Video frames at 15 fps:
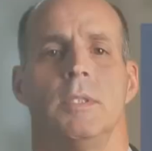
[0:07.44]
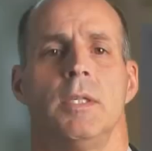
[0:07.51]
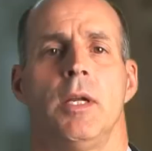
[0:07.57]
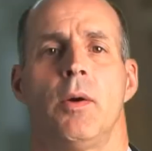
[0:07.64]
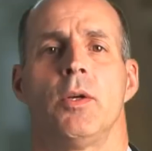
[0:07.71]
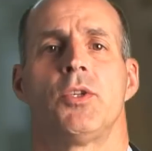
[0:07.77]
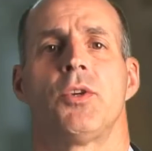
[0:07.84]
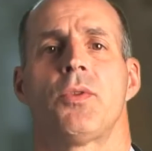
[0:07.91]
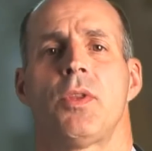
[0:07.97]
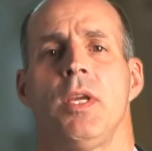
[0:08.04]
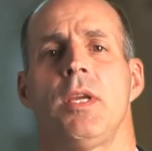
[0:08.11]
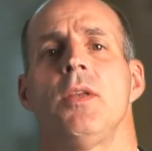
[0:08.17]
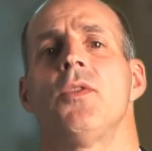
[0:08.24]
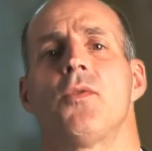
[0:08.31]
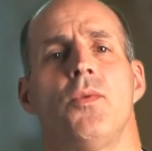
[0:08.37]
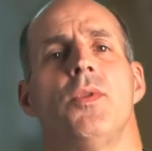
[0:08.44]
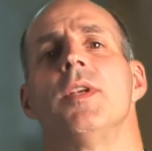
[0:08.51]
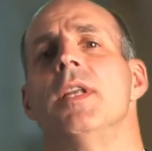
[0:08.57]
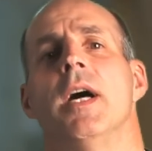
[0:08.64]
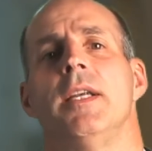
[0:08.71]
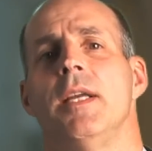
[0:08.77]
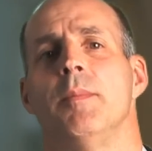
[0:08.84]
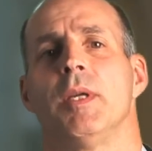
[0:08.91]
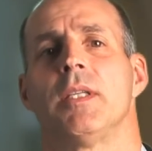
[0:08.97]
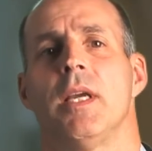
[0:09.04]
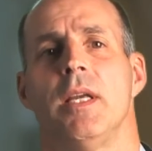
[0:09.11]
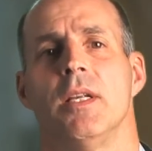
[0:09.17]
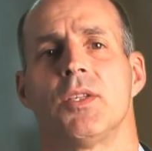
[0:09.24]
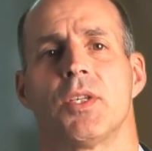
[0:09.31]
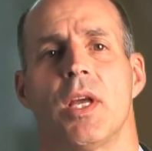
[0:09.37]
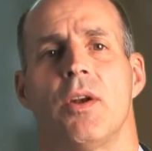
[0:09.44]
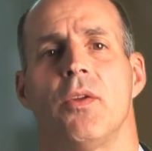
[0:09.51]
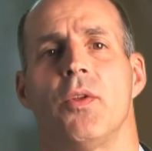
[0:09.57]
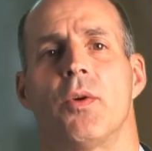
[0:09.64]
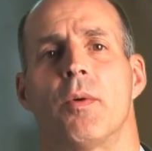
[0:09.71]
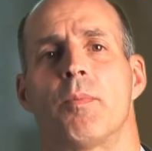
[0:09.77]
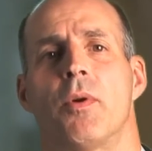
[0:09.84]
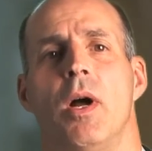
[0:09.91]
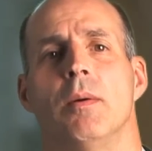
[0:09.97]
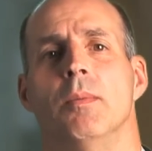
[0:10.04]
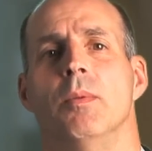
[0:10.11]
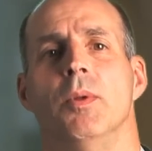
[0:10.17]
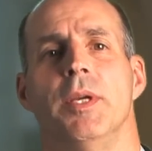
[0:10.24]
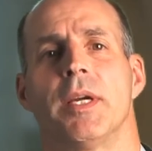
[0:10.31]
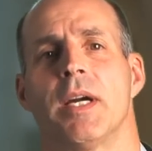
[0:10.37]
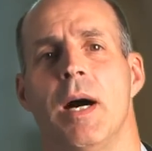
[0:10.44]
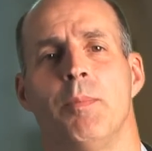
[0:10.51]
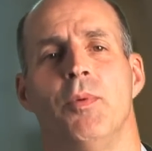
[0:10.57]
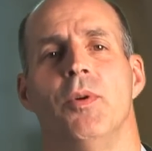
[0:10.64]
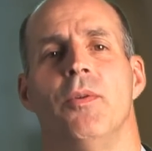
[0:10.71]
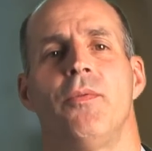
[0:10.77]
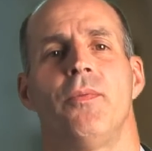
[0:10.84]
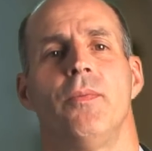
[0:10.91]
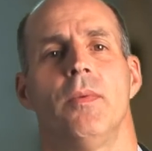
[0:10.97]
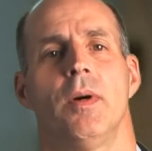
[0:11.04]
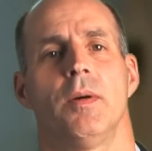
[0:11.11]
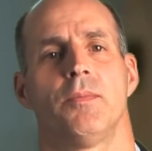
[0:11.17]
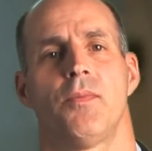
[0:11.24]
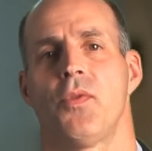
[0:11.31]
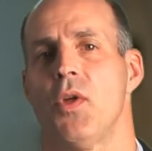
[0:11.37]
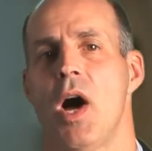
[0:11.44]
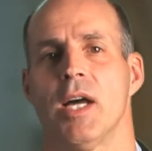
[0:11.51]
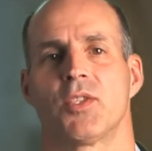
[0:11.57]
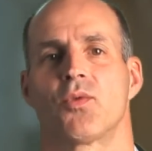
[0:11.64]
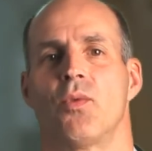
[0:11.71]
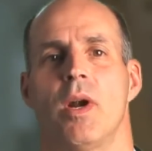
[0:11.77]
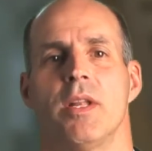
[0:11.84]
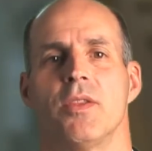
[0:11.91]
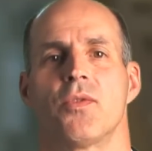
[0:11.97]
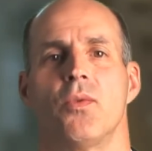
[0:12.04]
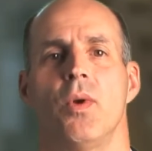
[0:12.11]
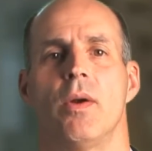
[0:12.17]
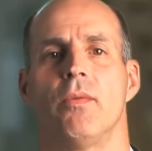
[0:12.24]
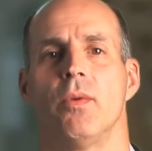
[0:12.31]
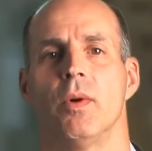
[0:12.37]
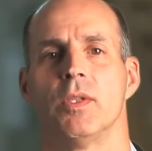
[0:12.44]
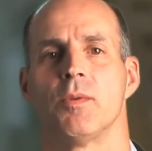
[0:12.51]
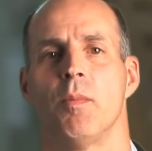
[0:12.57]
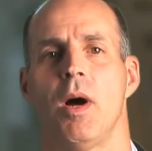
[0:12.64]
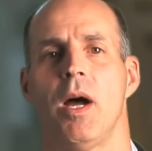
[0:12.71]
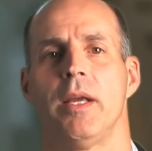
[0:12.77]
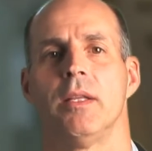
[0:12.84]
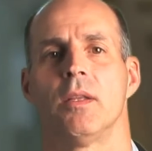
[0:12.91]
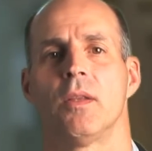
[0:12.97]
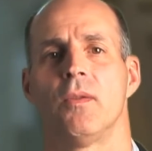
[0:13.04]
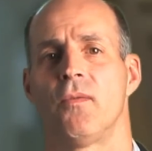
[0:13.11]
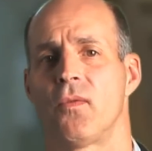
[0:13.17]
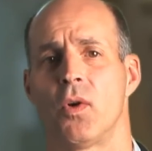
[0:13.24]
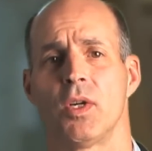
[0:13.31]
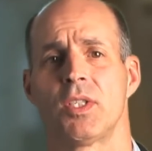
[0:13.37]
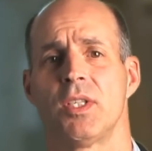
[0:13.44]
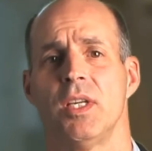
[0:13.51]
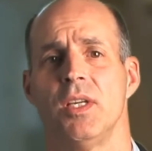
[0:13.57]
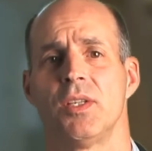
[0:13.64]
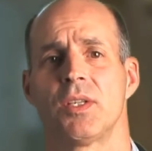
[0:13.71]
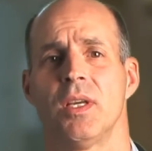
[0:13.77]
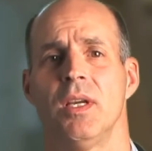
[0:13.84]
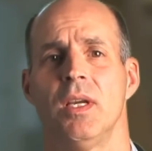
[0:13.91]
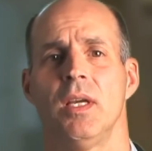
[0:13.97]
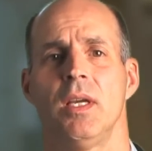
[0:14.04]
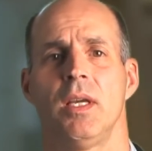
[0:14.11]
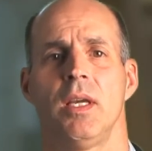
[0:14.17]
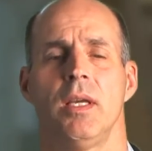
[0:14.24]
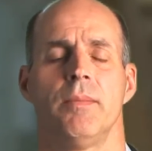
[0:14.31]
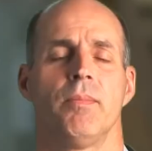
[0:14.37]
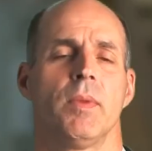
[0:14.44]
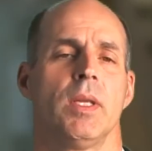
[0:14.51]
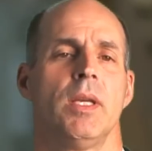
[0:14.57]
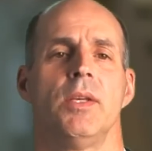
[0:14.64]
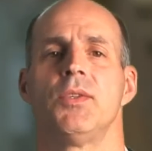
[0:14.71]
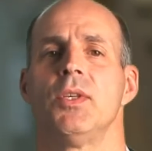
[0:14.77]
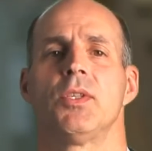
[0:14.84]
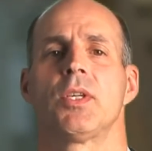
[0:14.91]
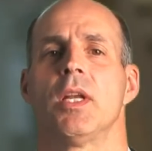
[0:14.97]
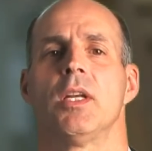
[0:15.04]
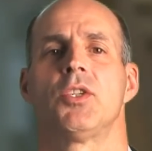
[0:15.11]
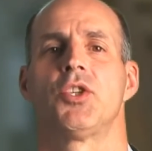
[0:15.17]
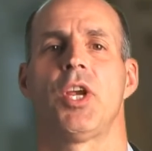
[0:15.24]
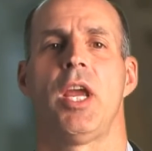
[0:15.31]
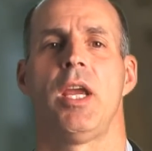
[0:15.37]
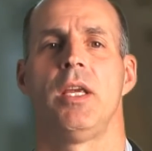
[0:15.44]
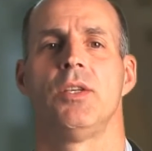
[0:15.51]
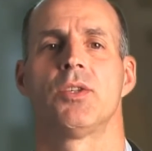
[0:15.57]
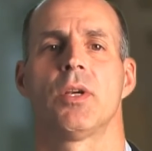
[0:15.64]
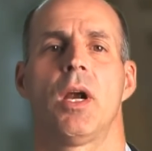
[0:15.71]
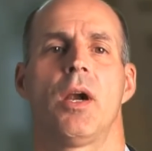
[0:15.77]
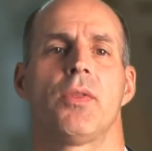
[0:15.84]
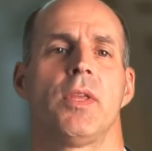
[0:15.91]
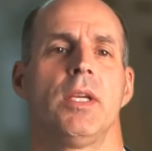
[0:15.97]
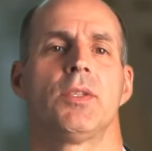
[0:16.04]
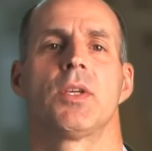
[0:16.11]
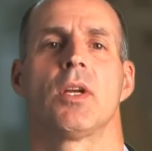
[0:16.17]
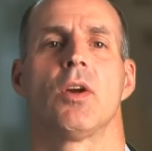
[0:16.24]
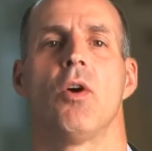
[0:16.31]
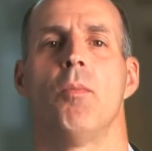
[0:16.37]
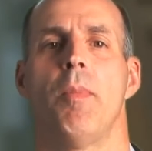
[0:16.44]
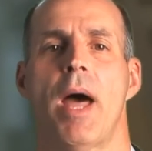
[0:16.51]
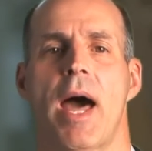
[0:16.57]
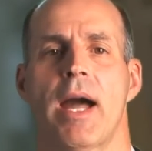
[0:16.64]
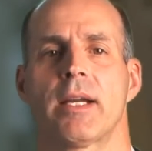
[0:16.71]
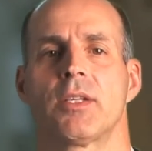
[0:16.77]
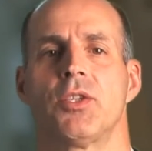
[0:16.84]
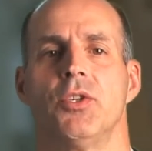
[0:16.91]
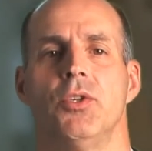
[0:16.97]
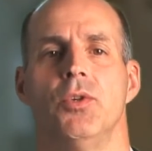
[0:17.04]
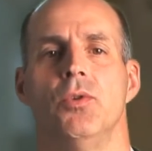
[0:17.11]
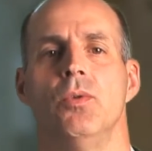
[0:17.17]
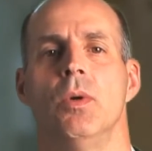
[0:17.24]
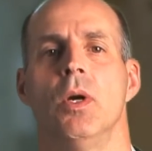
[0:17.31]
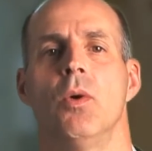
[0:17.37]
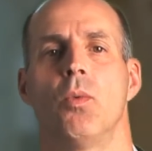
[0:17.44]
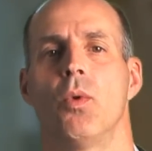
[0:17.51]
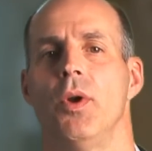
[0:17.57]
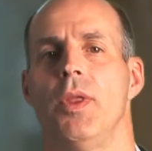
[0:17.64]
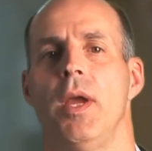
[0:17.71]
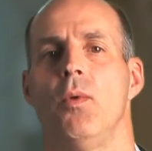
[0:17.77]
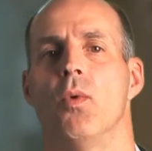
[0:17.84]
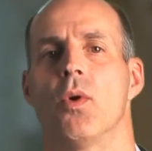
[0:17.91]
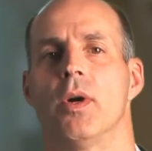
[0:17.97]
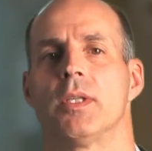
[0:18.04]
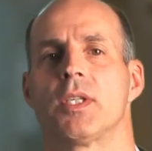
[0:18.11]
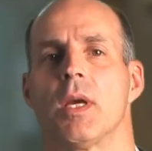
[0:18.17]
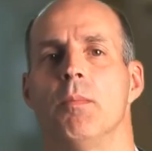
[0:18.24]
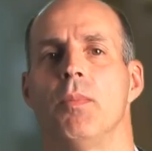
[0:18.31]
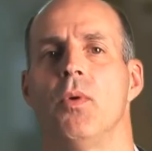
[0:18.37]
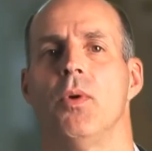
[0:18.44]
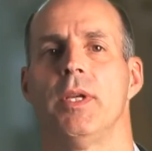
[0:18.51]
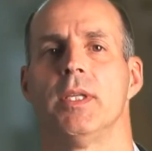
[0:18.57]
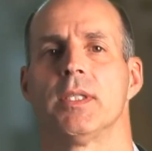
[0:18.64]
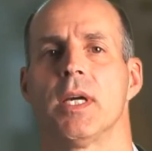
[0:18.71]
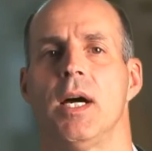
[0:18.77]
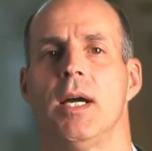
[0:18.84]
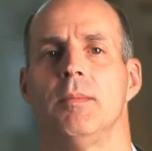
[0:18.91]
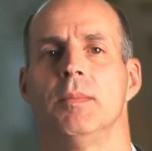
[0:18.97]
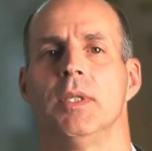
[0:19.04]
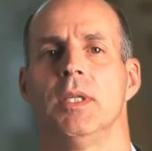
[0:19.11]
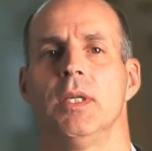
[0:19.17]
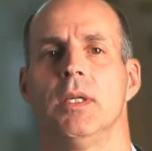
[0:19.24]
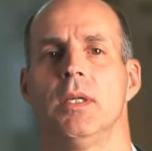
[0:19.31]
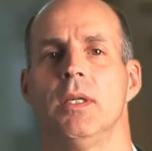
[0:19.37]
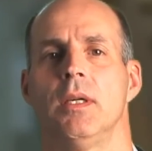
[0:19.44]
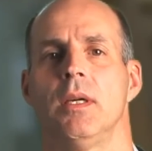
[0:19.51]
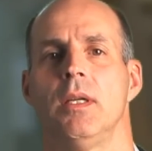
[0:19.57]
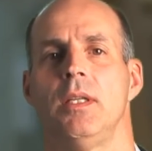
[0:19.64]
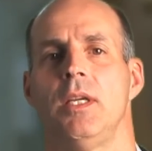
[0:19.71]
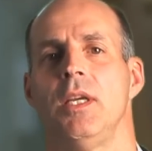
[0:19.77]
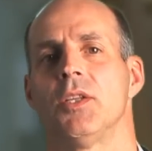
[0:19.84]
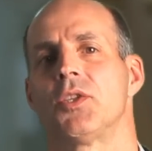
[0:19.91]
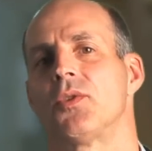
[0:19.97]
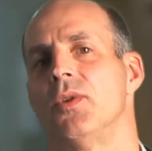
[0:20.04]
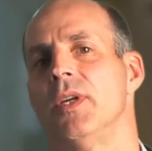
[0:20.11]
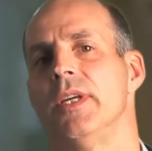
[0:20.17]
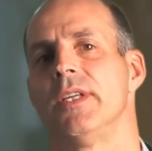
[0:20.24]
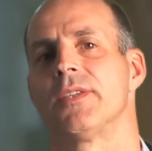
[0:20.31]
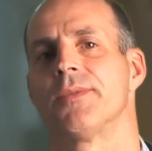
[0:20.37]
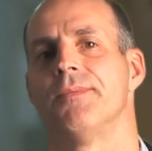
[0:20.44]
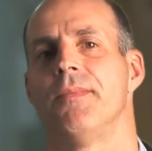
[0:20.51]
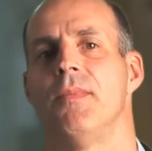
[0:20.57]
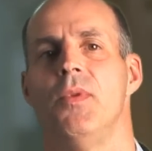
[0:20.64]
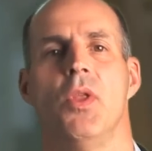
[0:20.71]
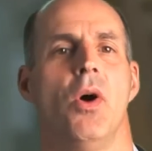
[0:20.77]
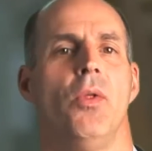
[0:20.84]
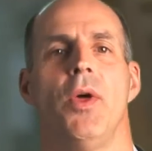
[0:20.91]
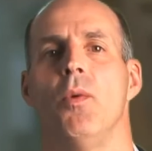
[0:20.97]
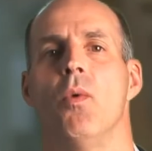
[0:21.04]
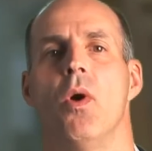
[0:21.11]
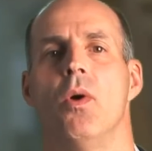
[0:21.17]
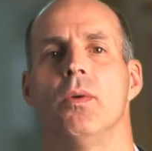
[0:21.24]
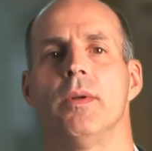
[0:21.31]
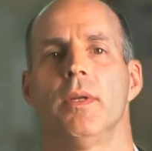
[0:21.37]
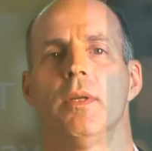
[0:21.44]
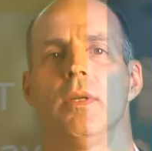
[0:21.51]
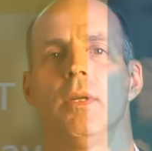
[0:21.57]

Now, as you're thinking through the dynamic data center, there are probably a couple of thoughts running through everyone's mind. The first is, is this going to change? Are things going to go back to where they were at some point in time? And the answer is, no, they won't.